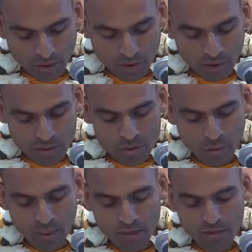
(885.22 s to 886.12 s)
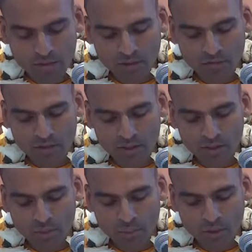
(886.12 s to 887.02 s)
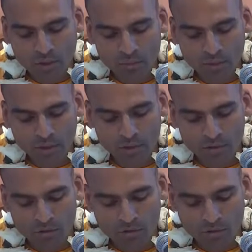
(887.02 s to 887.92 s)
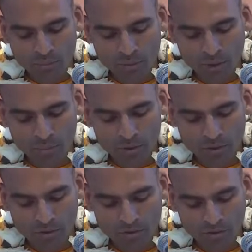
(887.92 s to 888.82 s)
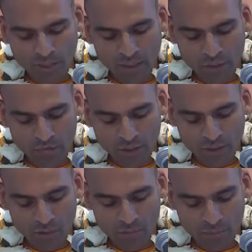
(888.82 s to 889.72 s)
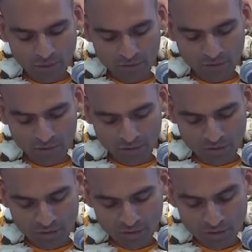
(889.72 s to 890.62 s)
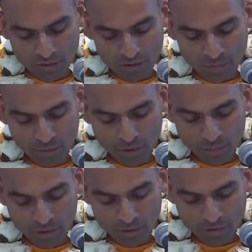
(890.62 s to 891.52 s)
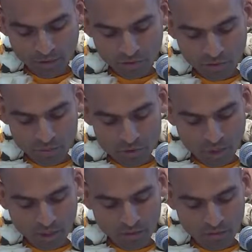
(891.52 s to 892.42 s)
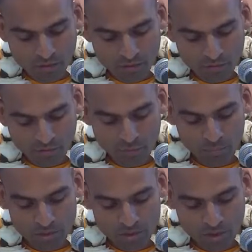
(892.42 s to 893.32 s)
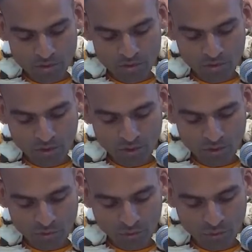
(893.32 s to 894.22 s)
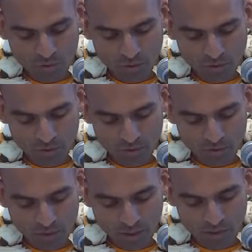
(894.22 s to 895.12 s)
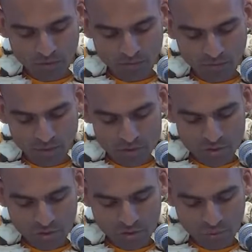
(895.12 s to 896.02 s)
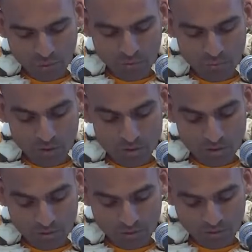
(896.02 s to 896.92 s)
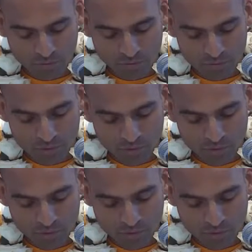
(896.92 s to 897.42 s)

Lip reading: In actuality, everything in the world belongs to the Brahmanas, and out of their humility, the Brahmanas accept charity from the Kshatriyas or kings and the Vaishyas or merchants.